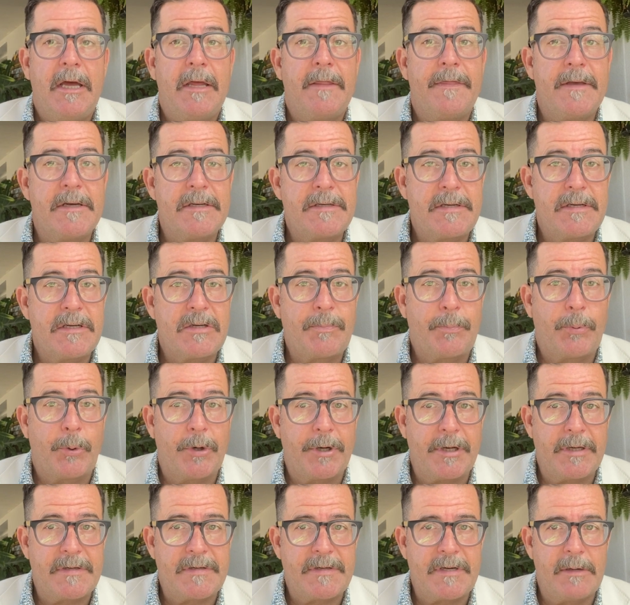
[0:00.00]
This is
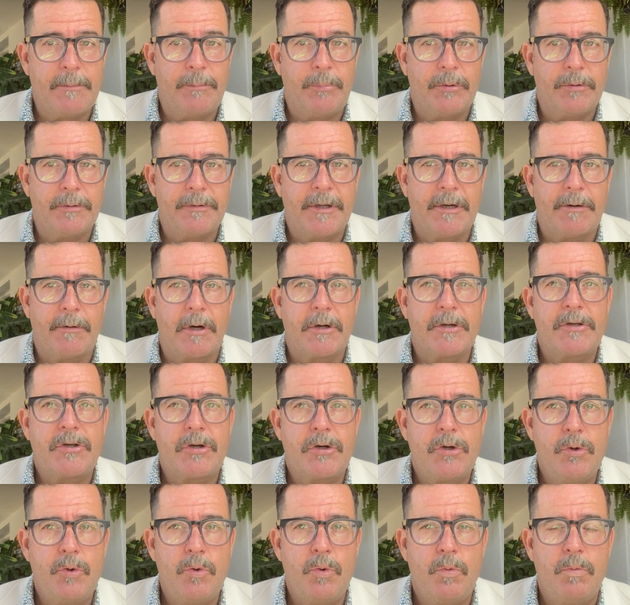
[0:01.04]
pretty simple. There are
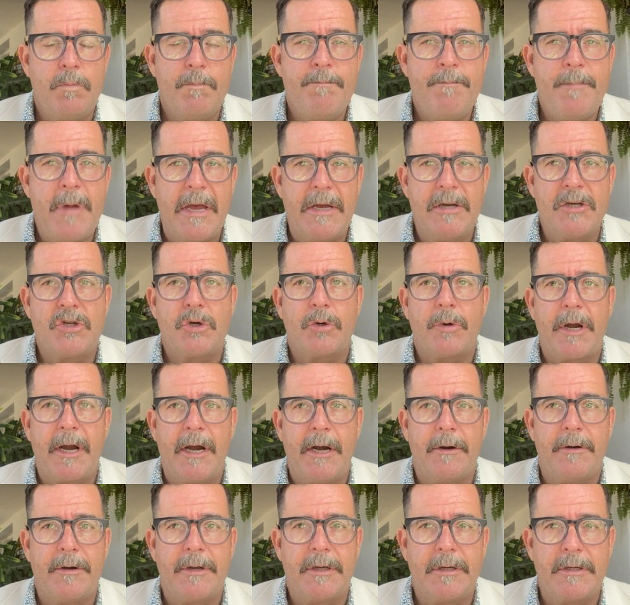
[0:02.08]
2 major
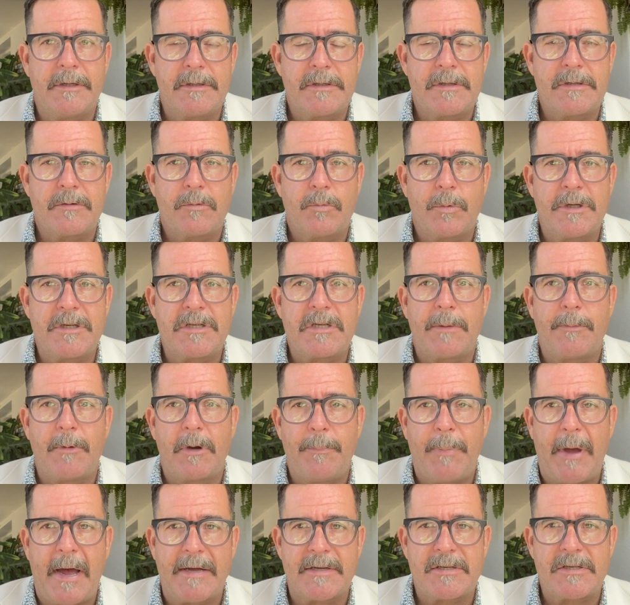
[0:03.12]
areas when someone
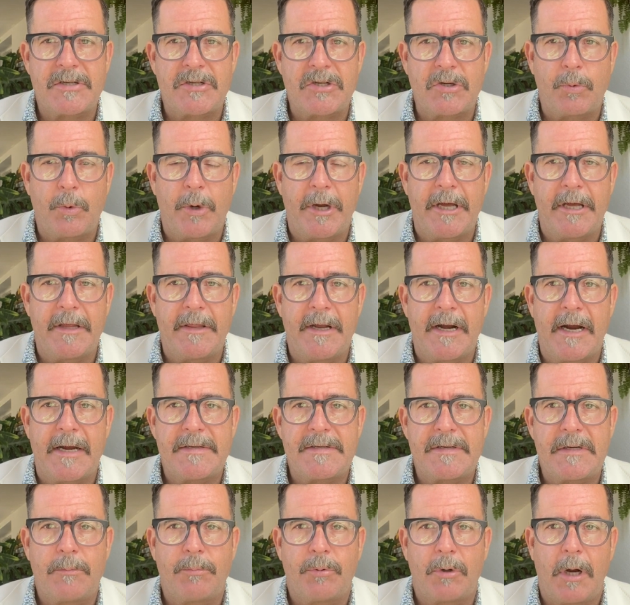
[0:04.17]
passes away that I
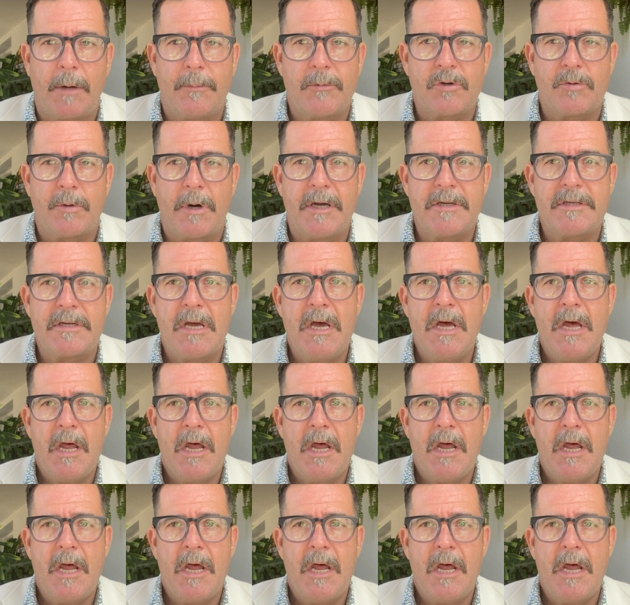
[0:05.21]
see problems arise.